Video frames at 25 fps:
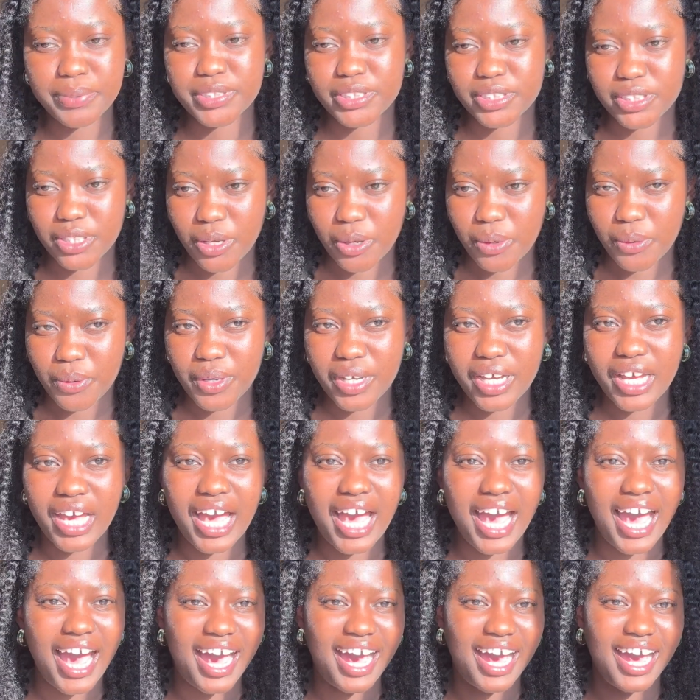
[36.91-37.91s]
So
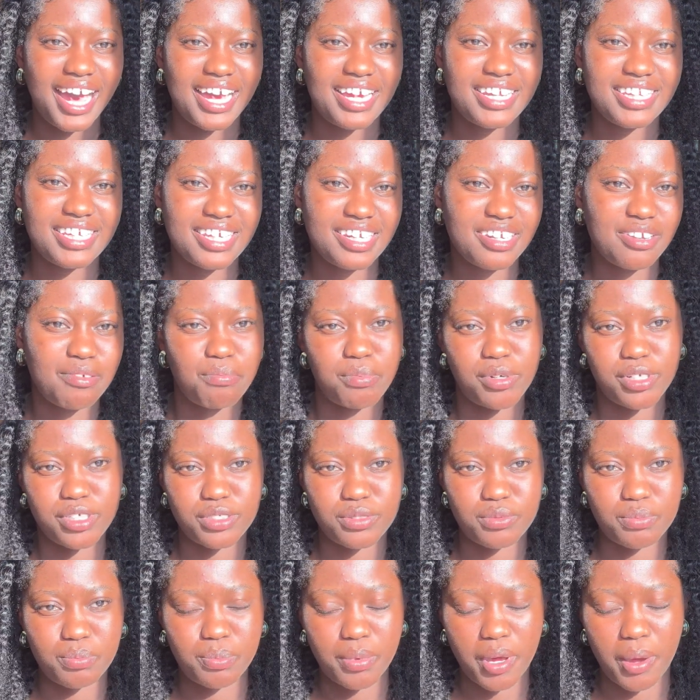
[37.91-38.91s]
I did
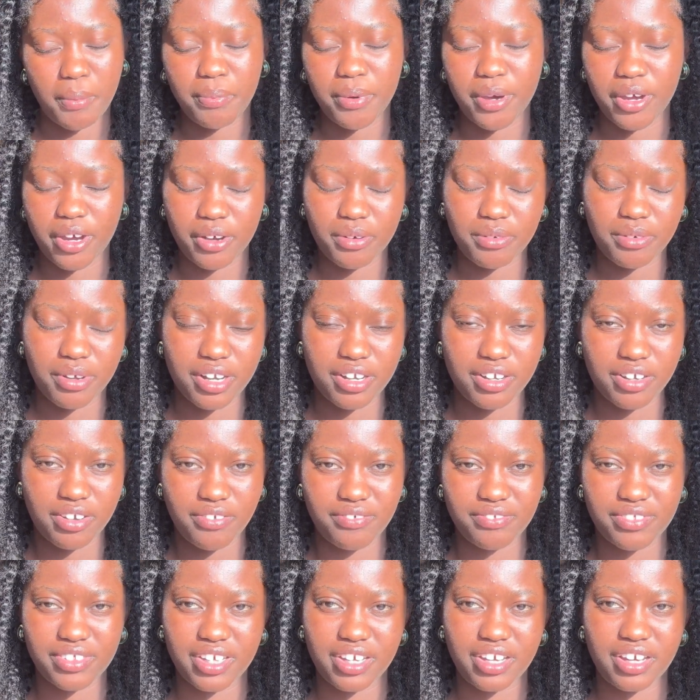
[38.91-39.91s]
a, a part one
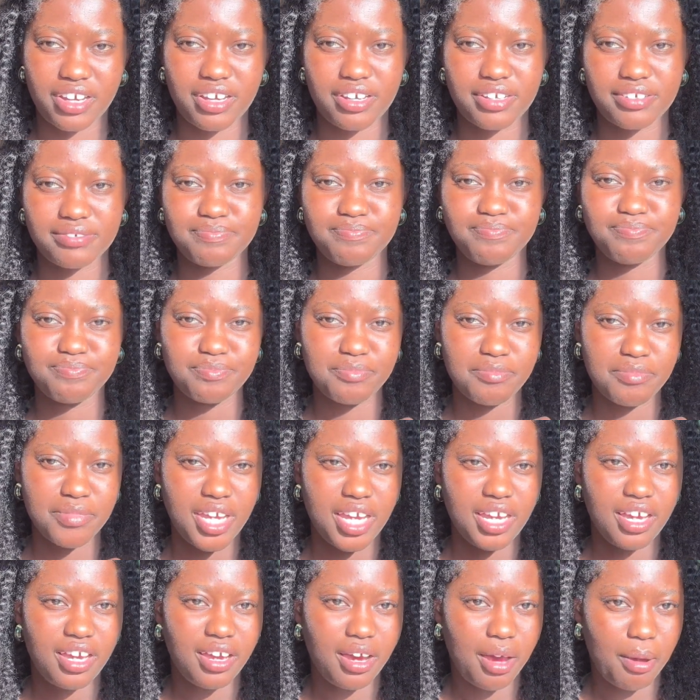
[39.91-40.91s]
of the
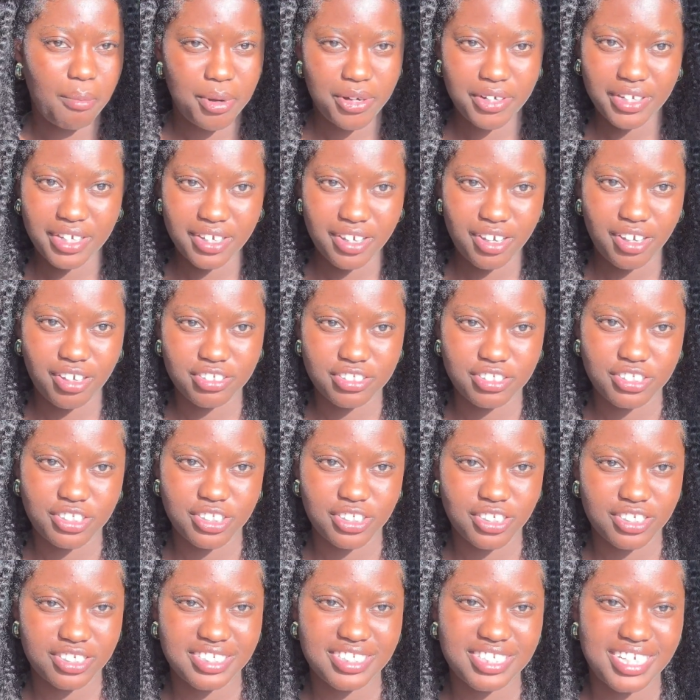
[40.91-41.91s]
American culture
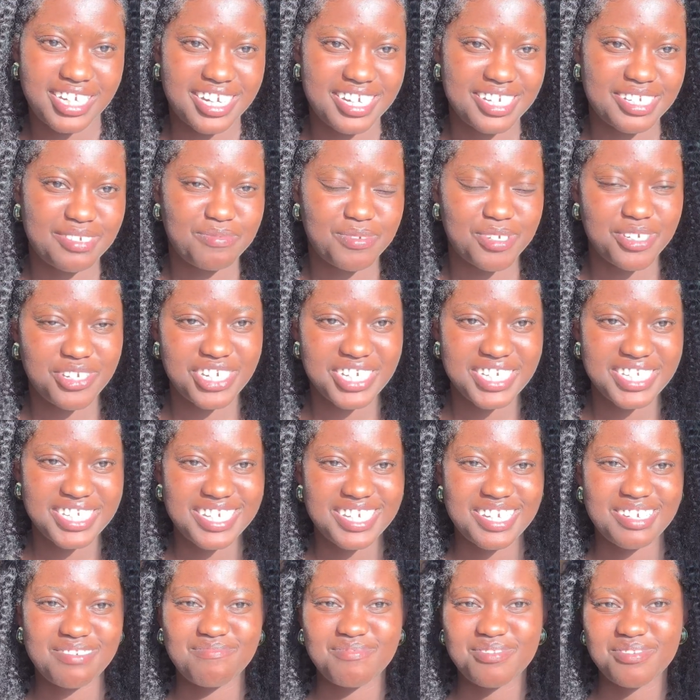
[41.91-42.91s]
shocks that I experienced,
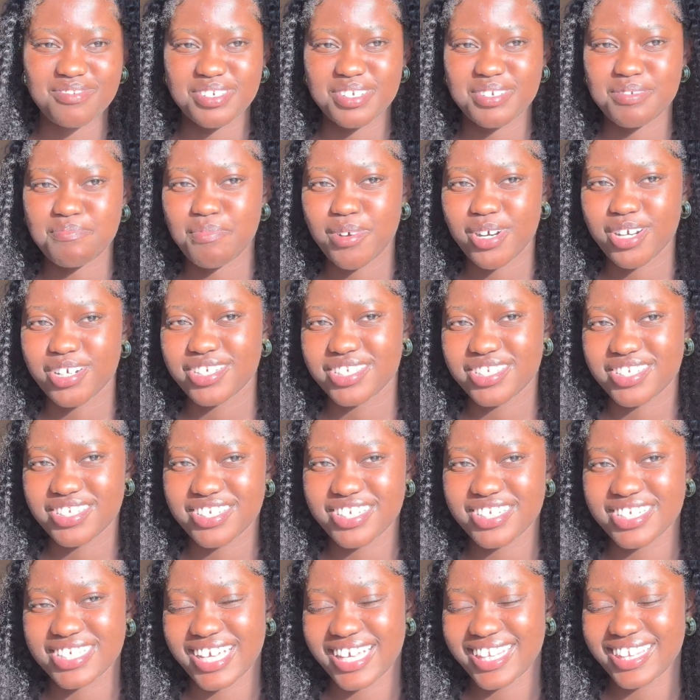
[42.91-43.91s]
and I'm doing a part two
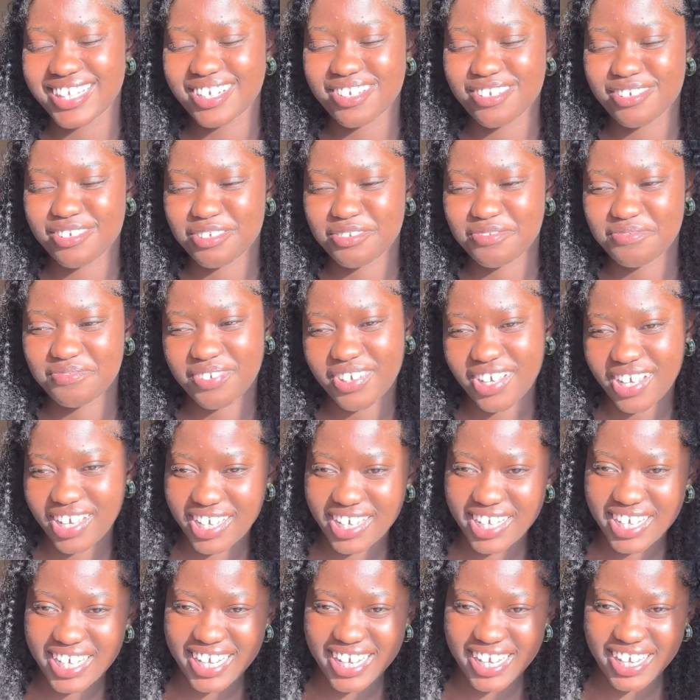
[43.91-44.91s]
because I think it was
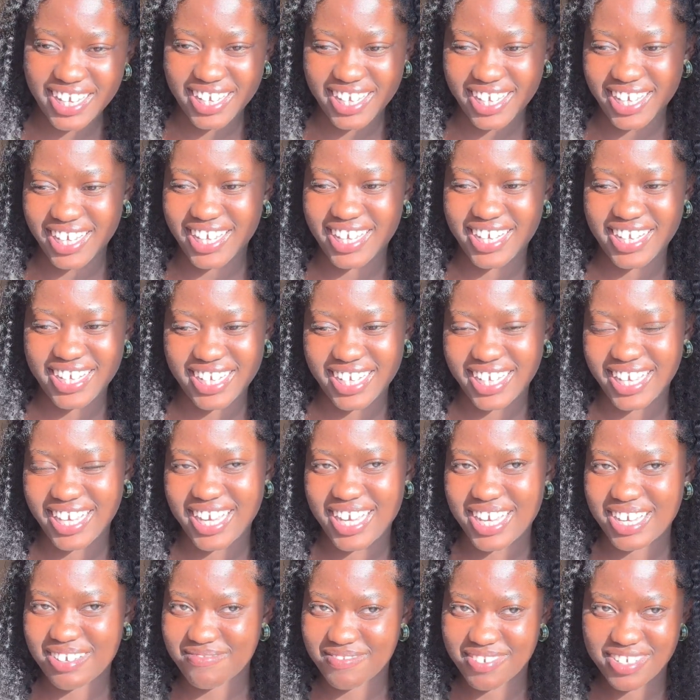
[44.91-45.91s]
fun and
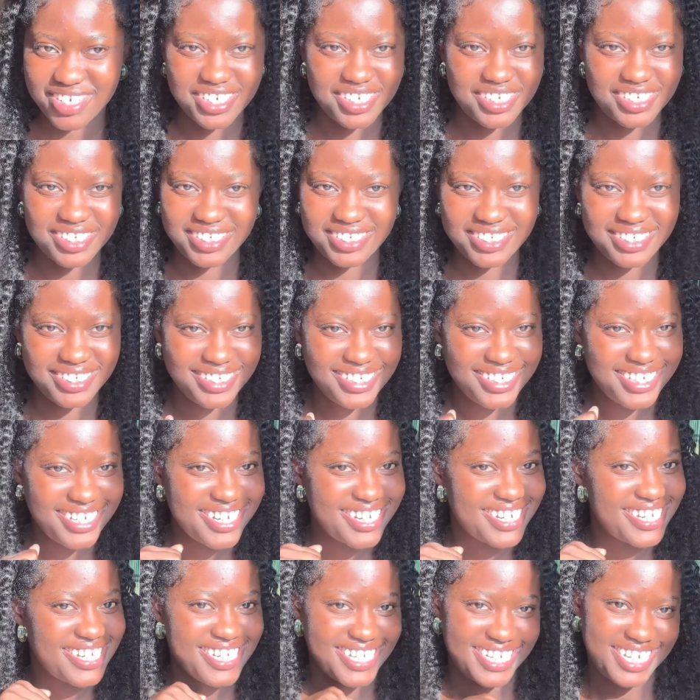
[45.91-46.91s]
I'm gonna
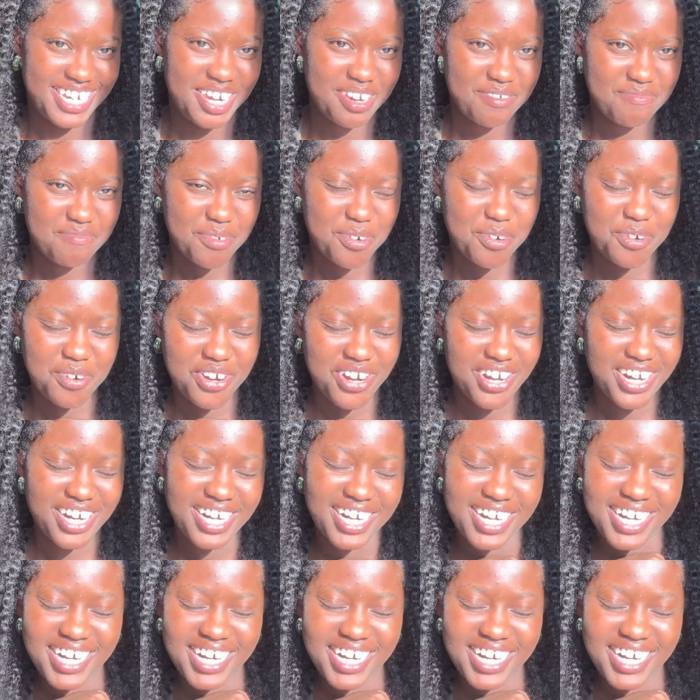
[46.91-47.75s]
share more.